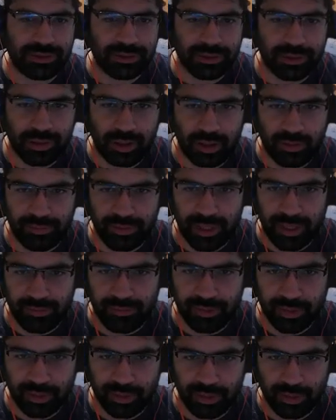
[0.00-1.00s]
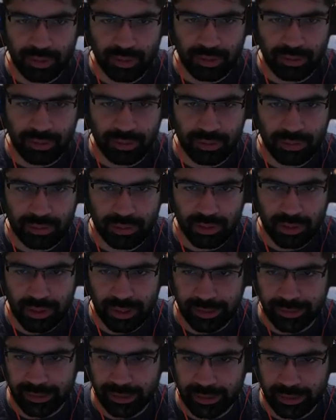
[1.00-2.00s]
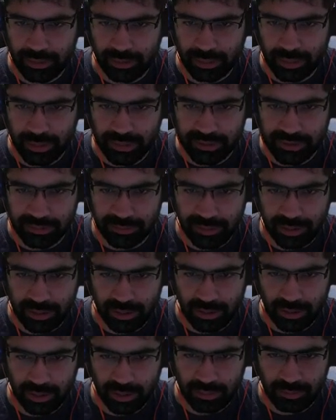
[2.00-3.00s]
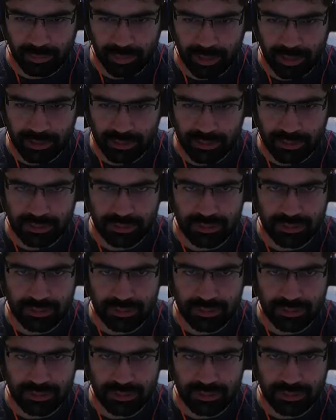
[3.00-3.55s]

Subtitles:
Now we have to go at the new customer login page.